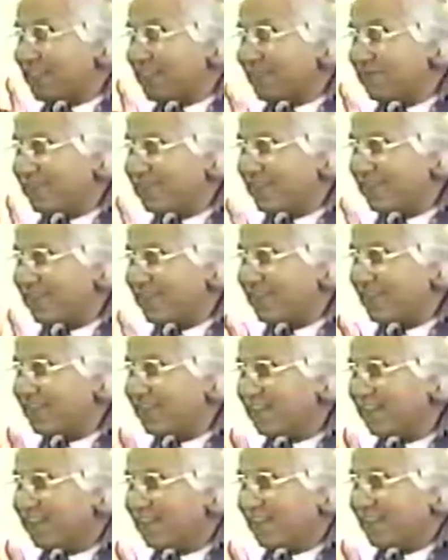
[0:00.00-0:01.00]
something
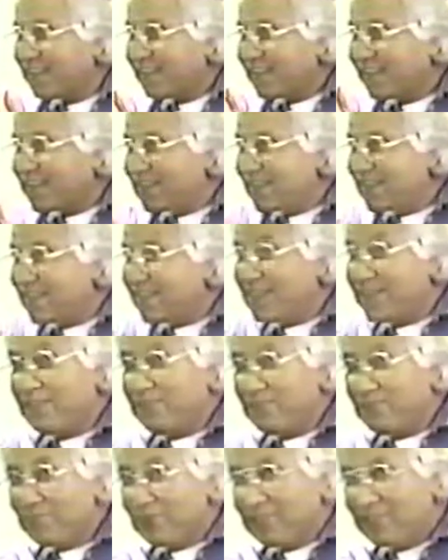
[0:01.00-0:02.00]
there that he's
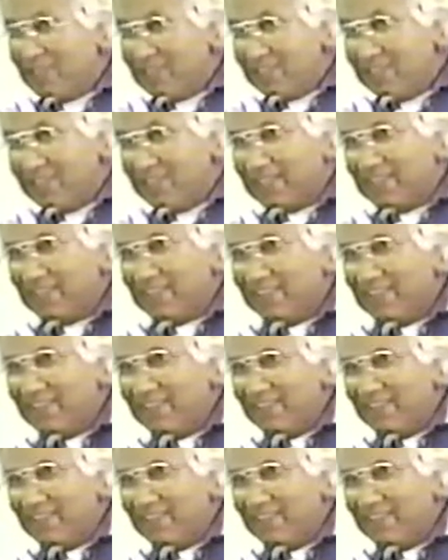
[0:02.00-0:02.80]
completing,